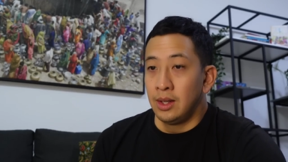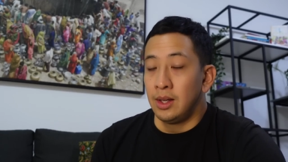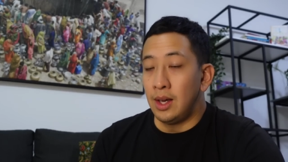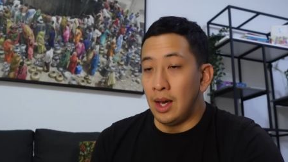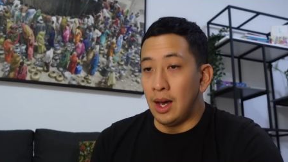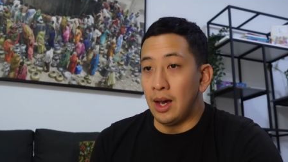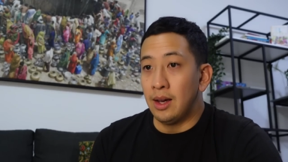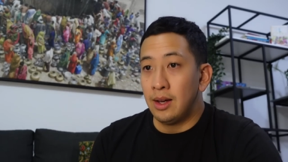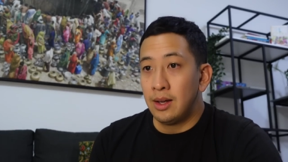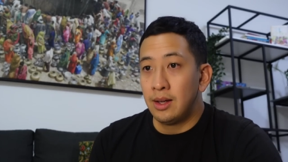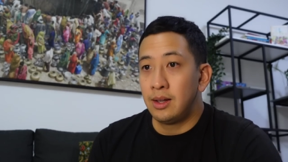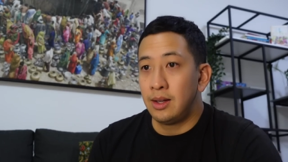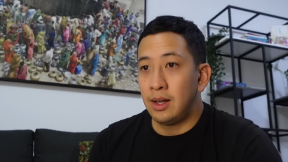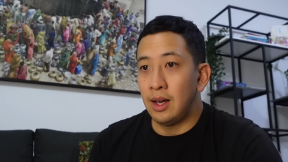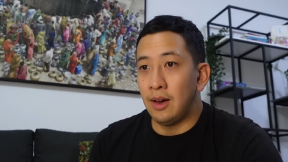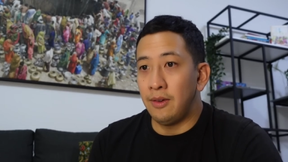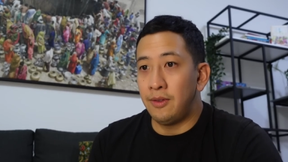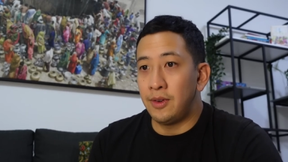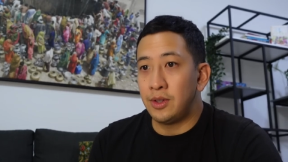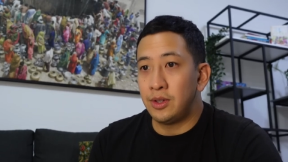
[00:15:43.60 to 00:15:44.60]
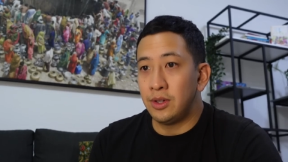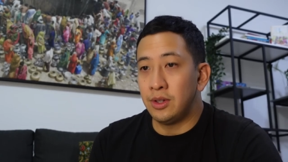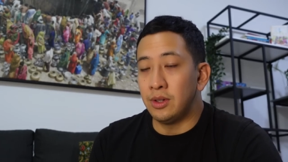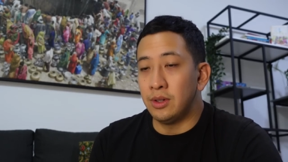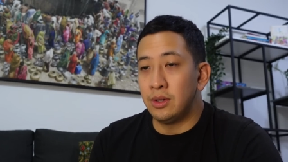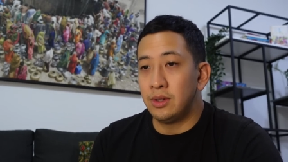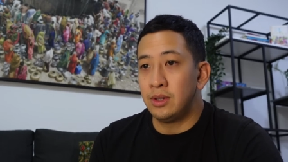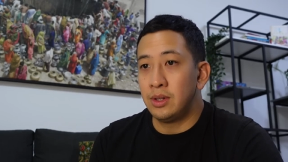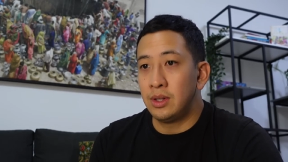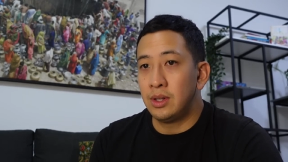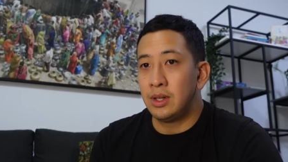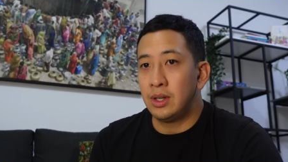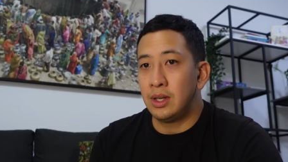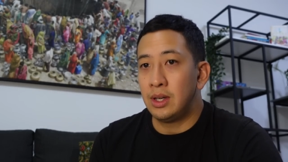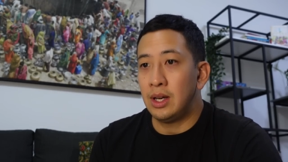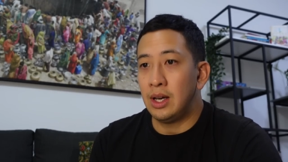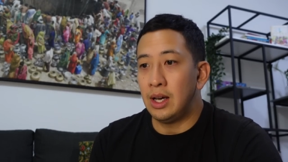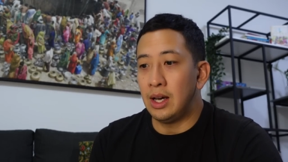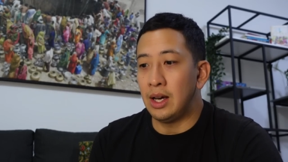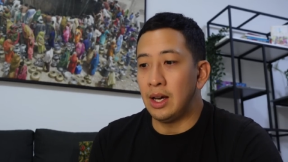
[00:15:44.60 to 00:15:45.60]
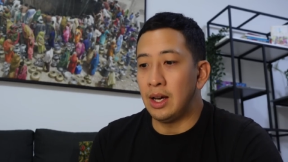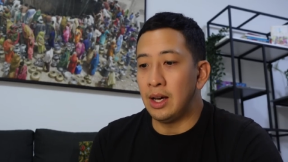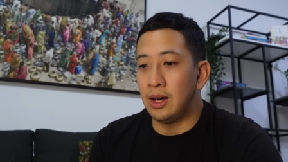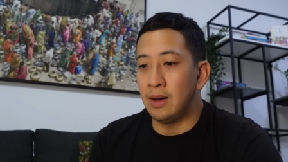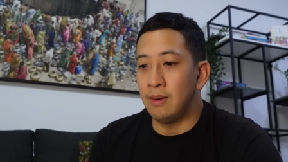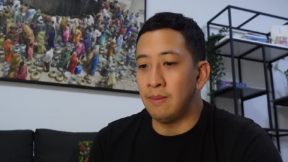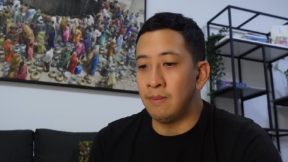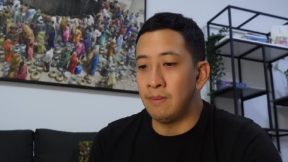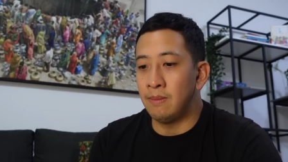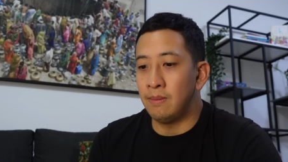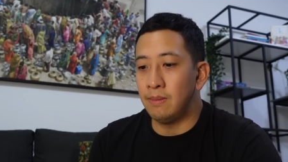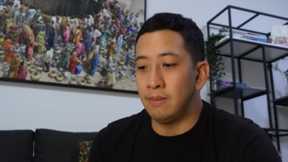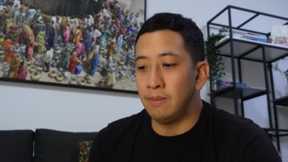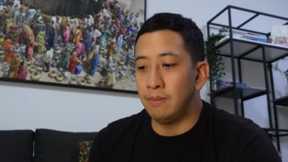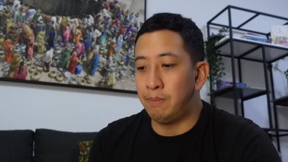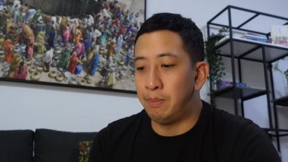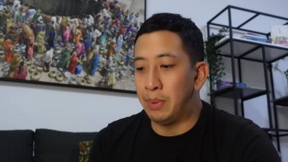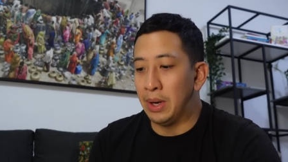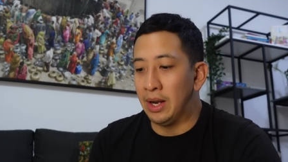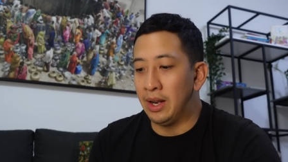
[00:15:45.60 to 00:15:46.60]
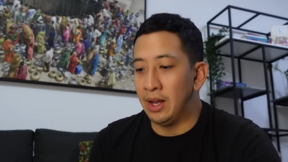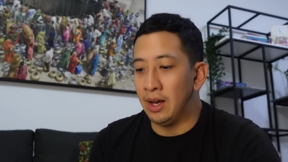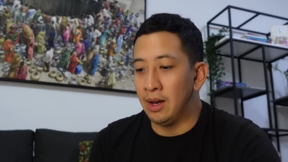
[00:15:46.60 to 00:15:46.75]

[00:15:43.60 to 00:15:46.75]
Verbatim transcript: Yeah, yeah, for sure. Um, but